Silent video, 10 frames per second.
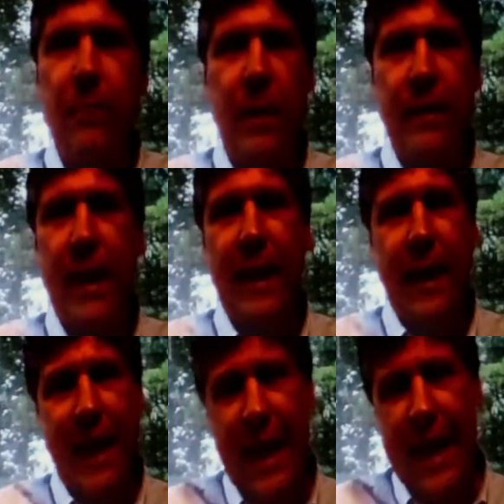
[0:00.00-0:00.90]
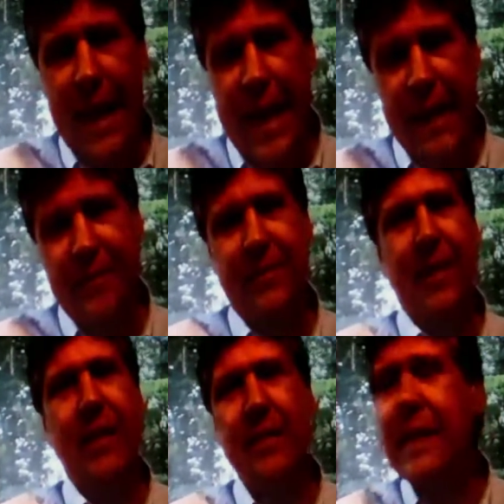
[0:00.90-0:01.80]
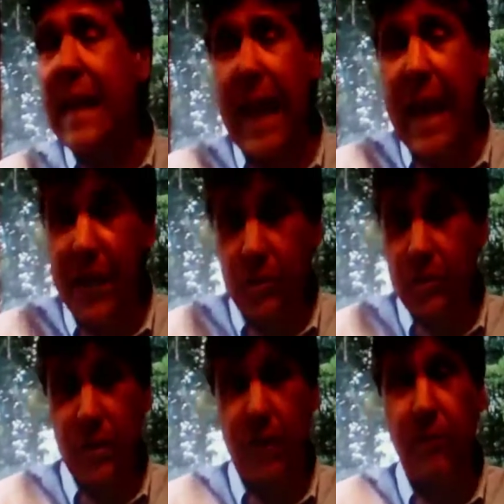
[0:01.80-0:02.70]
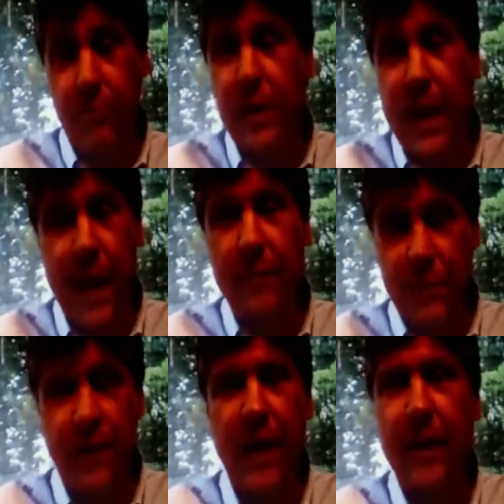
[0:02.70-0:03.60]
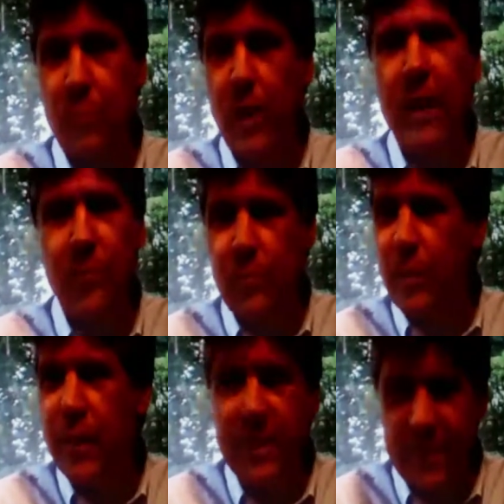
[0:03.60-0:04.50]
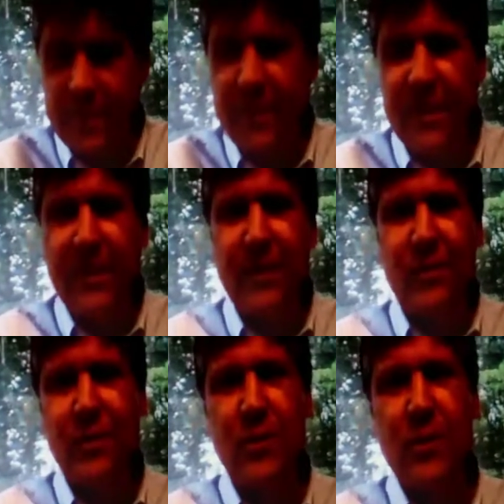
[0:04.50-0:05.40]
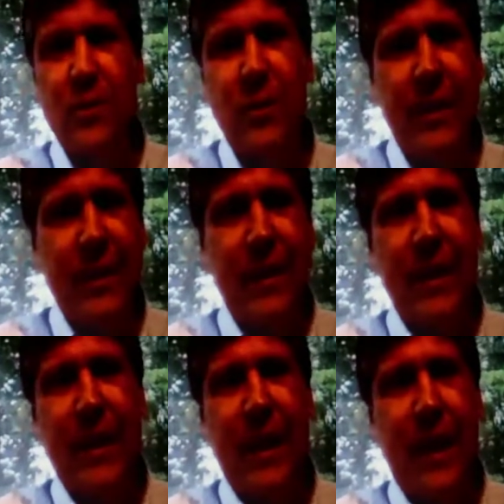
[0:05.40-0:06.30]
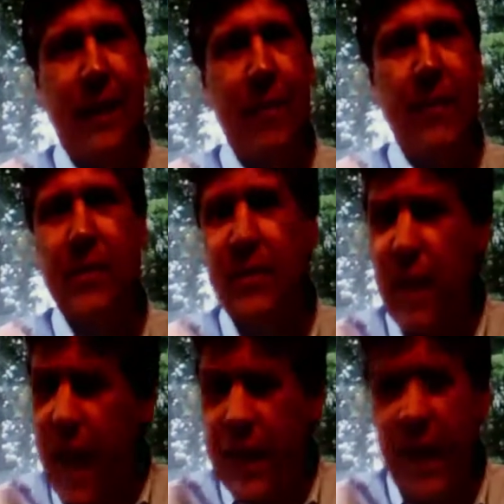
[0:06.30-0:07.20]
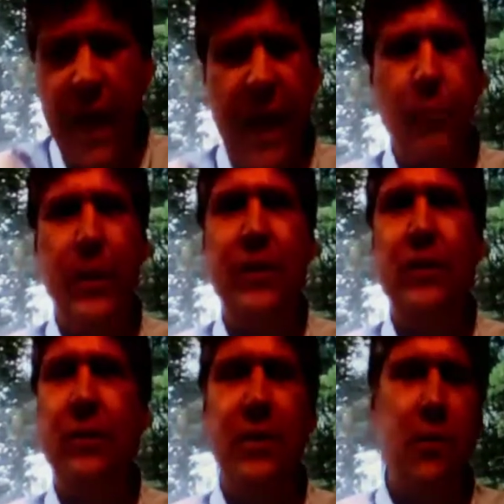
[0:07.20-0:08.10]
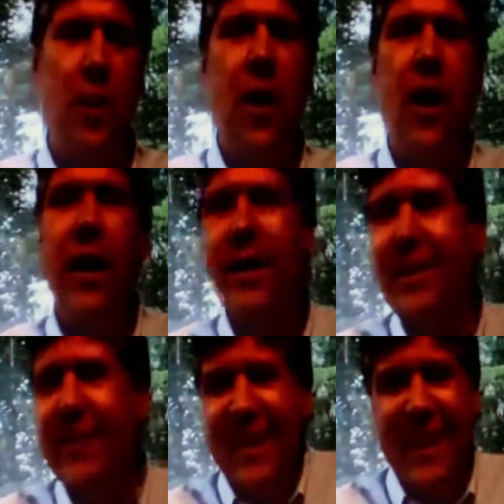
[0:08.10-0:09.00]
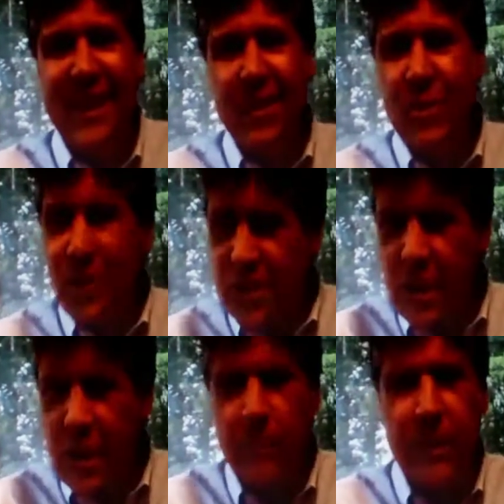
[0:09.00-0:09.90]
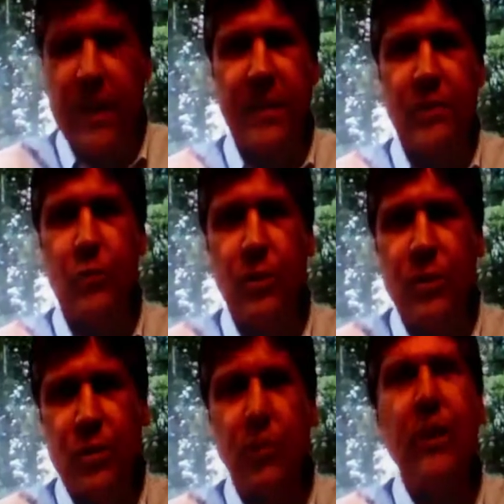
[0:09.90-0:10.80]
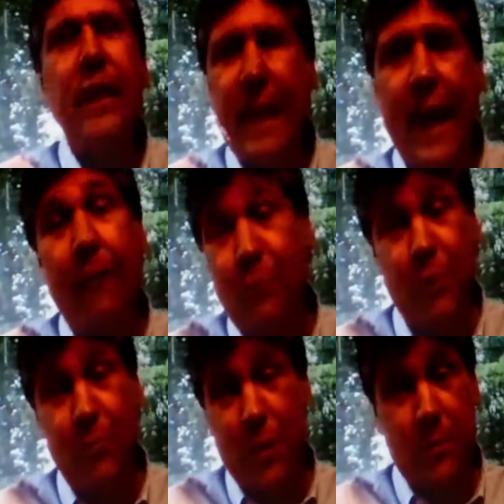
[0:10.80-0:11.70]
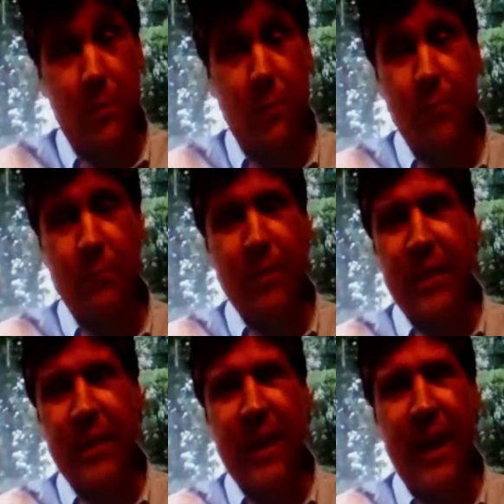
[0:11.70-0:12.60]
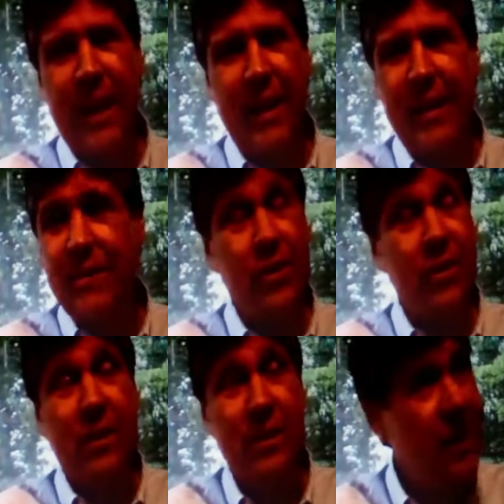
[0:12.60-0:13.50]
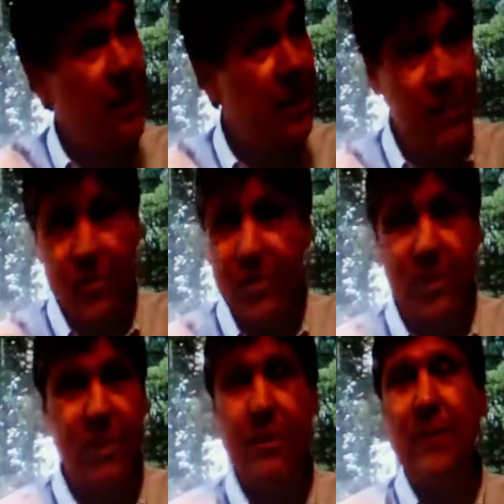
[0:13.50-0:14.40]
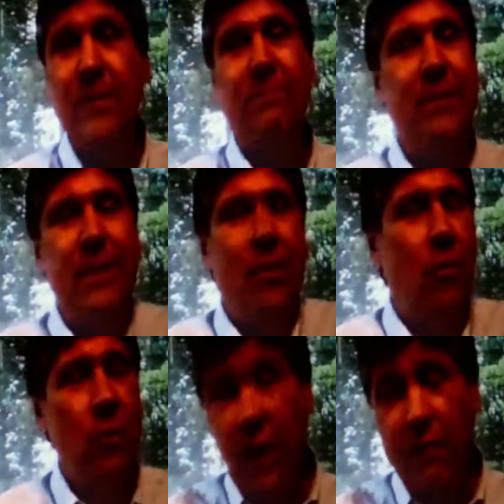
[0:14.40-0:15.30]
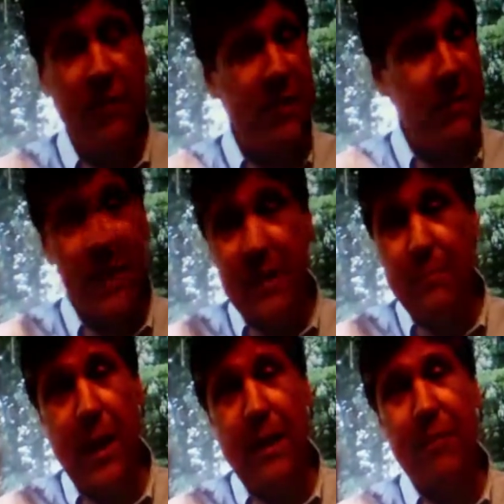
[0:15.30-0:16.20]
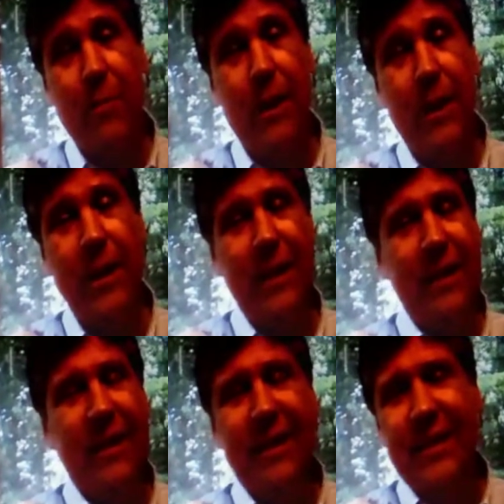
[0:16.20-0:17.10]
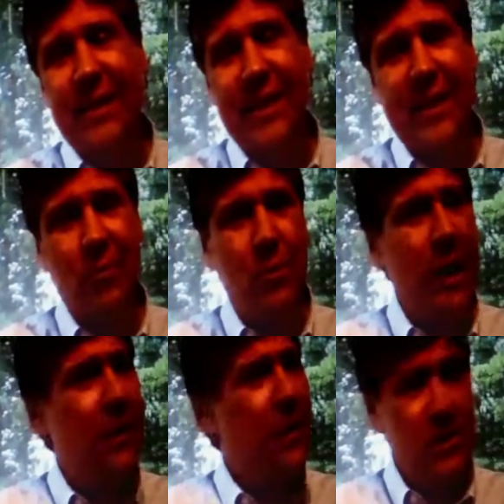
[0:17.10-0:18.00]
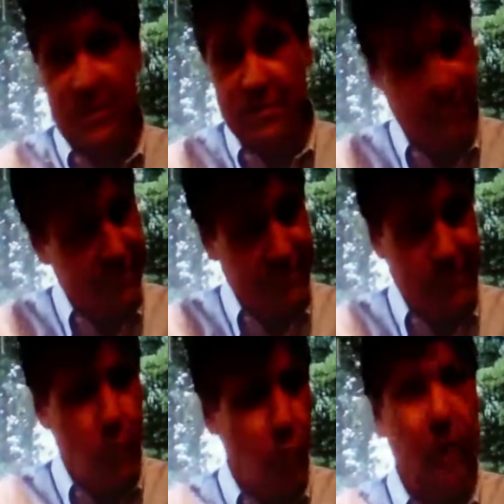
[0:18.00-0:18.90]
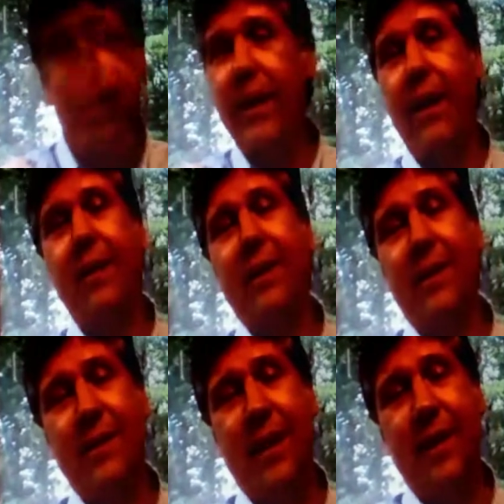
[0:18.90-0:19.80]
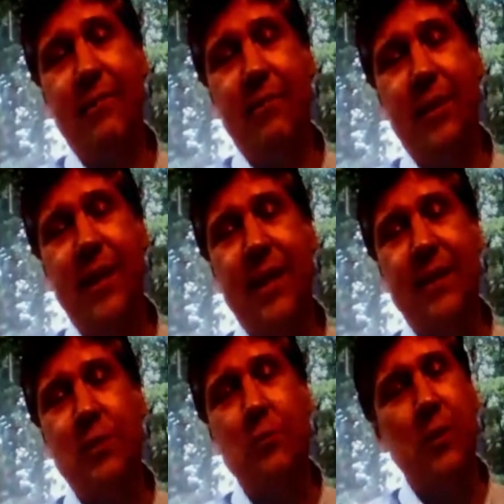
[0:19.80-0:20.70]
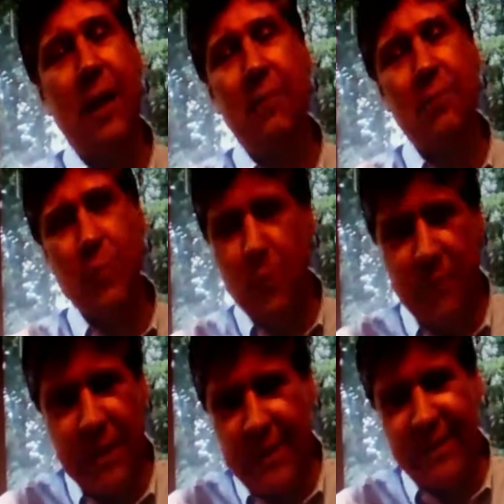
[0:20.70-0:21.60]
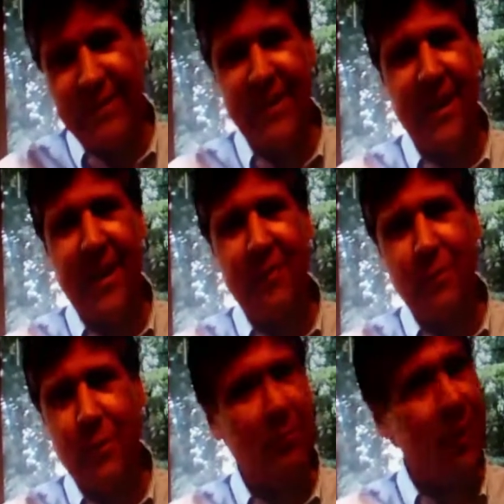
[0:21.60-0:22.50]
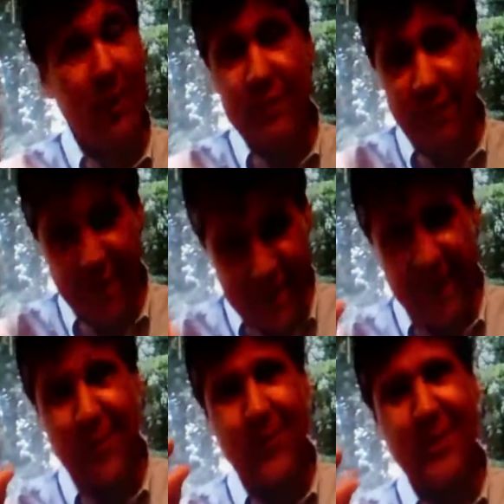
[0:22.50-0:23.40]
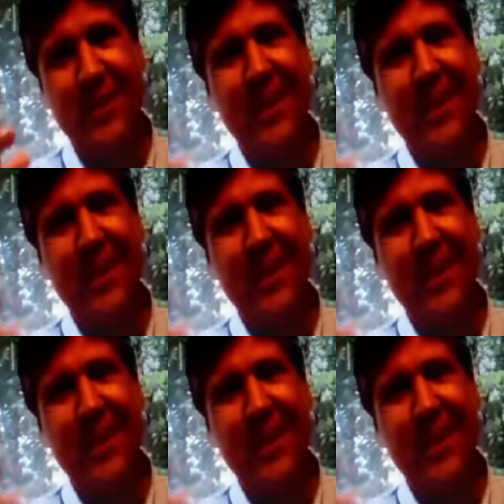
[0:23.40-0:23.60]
about that cast, and Deanne herself, Deanne Bray, who plays Sue, and the sign language and the dog, and there's just something that's just really captured people, and it just continues to be loved and seen by everybody. We're actually working on getting a Sue Thomas movie done. We're very, very close.